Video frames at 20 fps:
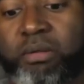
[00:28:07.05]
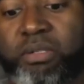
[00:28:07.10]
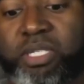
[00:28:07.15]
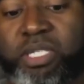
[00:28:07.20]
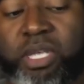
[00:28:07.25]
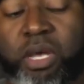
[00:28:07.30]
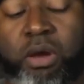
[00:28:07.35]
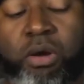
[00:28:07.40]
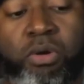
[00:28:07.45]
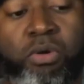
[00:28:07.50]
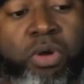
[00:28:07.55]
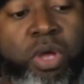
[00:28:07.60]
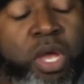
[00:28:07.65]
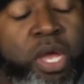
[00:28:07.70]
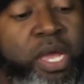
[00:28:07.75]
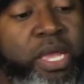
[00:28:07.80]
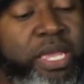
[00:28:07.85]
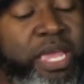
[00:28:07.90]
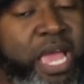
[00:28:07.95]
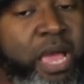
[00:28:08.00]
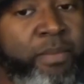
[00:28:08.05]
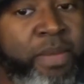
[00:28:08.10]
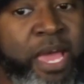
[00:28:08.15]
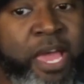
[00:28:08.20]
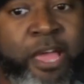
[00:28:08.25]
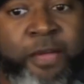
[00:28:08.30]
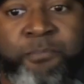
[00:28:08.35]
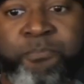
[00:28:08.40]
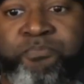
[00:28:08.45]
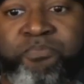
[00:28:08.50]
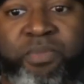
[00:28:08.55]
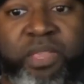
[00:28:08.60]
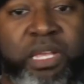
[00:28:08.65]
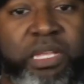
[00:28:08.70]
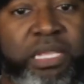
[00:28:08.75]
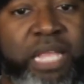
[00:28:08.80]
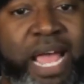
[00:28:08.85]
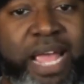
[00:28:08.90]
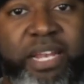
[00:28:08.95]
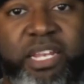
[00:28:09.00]
So, yeah, man,
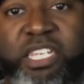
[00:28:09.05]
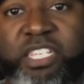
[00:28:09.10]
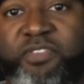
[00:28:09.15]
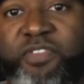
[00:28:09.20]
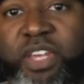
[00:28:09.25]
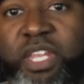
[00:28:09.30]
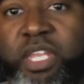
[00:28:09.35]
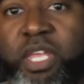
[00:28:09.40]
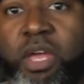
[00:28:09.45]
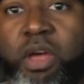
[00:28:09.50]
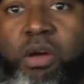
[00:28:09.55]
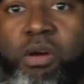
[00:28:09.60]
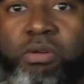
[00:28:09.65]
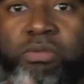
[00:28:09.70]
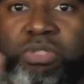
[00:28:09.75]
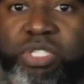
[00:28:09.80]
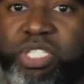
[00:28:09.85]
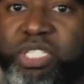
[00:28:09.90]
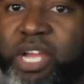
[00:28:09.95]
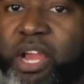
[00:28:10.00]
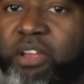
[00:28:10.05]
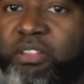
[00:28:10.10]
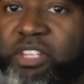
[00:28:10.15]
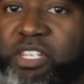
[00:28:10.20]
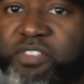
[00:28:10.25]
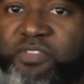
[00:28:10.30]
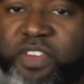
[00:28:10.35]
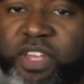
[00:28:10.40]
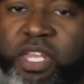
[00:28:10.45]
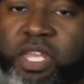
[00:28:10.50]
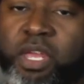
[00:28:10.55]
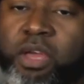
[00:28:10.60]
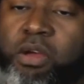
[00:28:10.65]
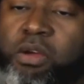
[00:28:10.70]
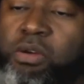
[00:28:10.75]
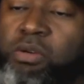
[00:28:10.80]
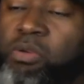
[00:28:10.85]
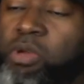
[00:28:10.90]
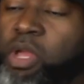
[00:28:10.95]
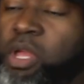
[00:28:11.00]
like this video, share this
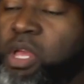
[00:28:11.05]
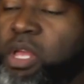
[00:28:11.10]
video.